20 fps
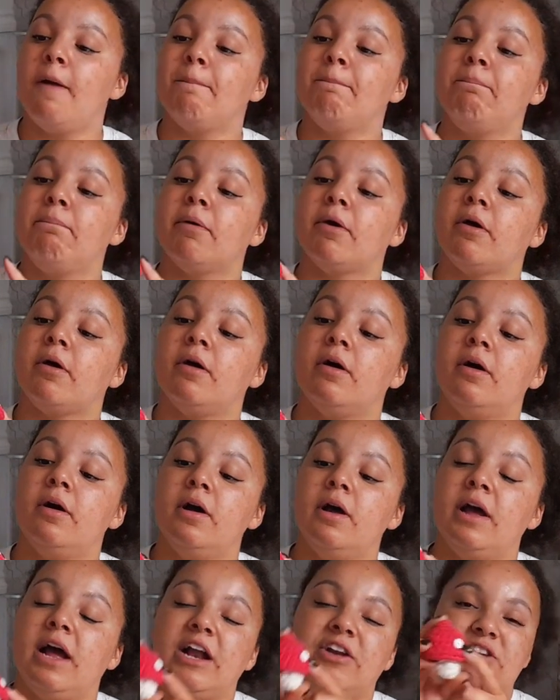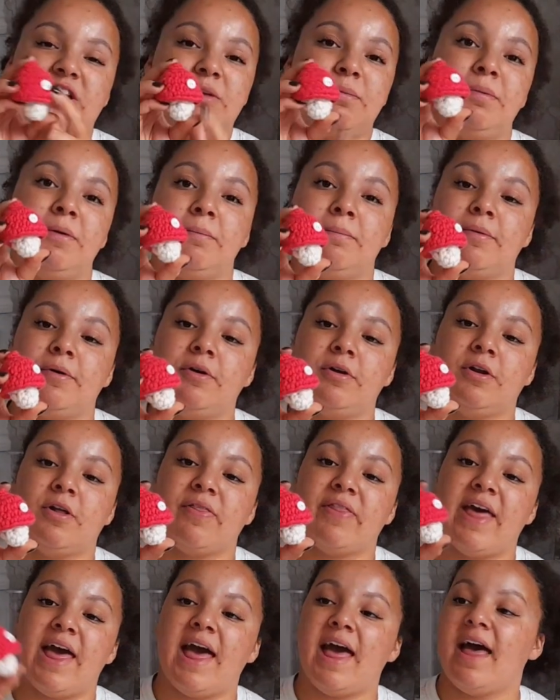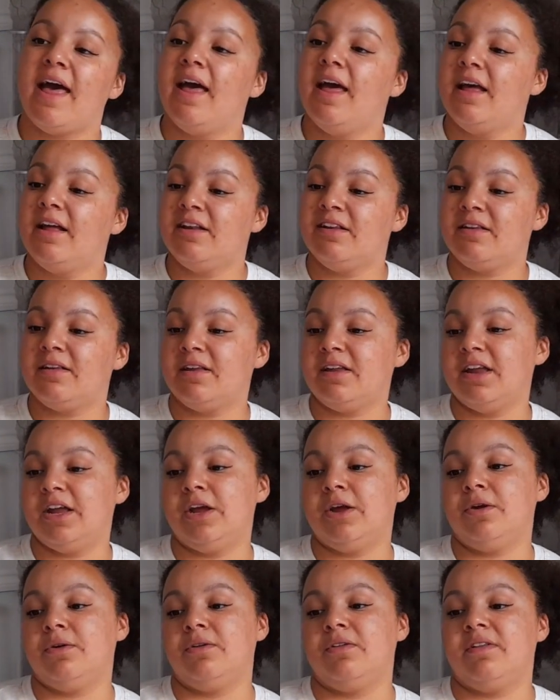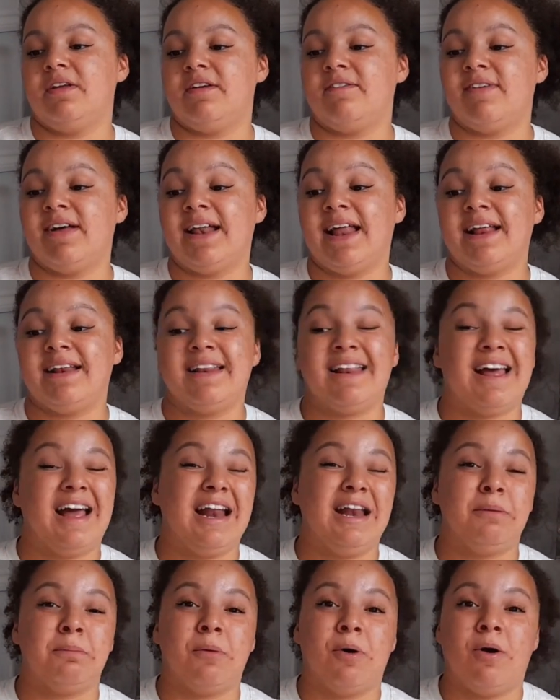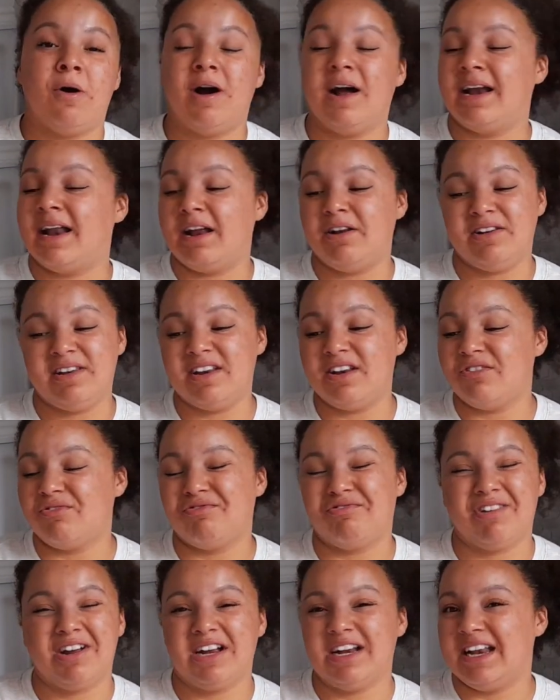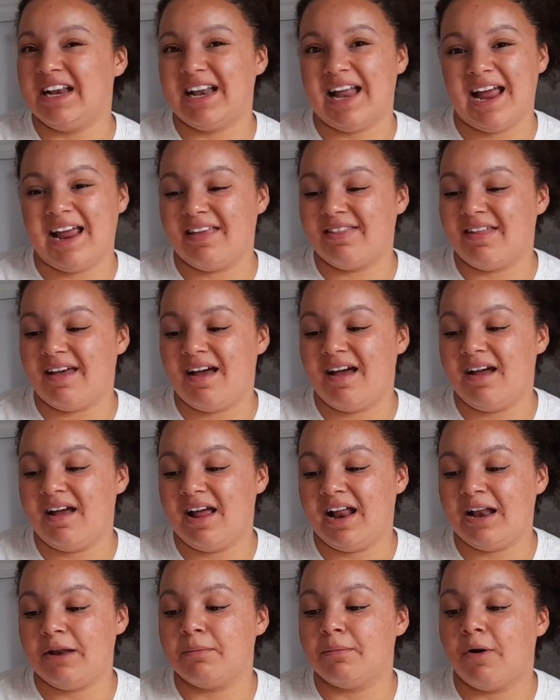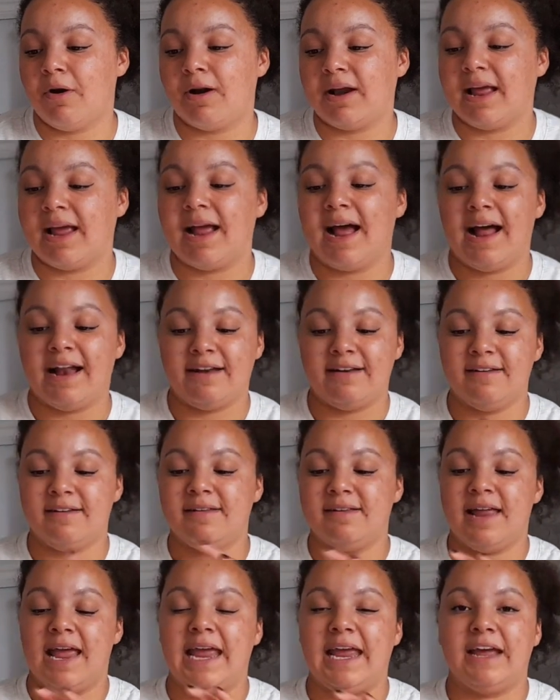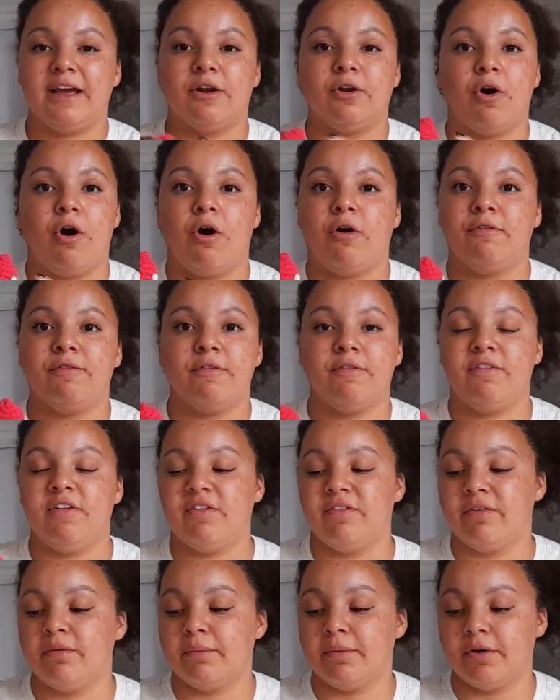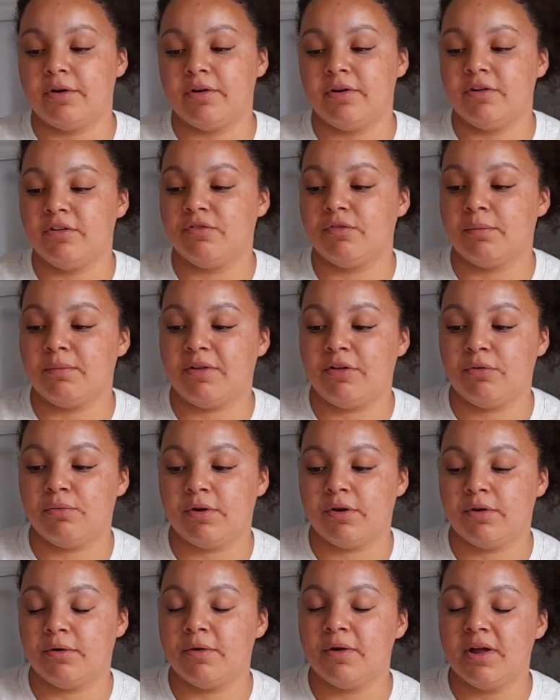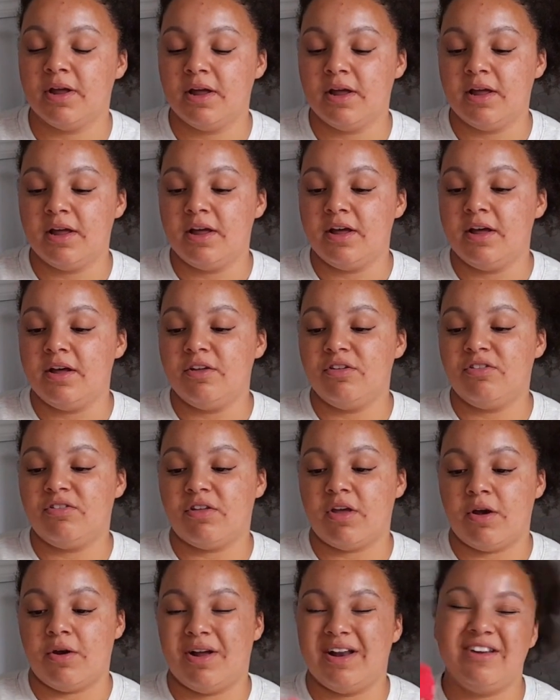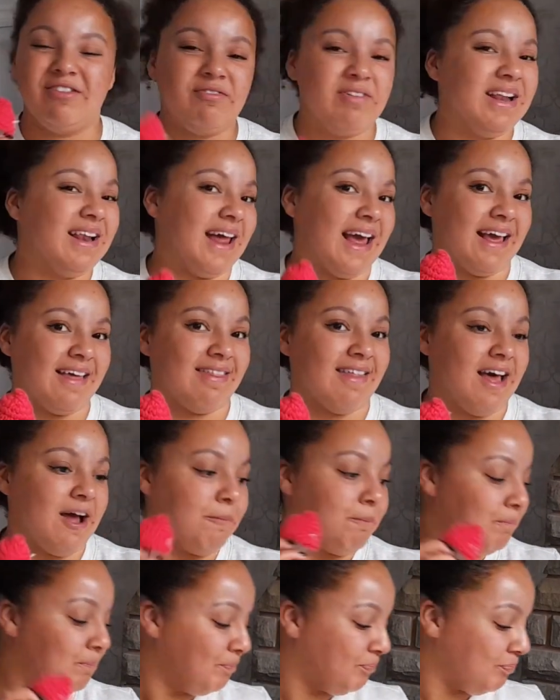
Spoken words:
But I tried to put a button on there to see if I liked that anymore, and I didn't really like that anymore, and I had taken off a few of the buttons from this one, so I didn't really like that.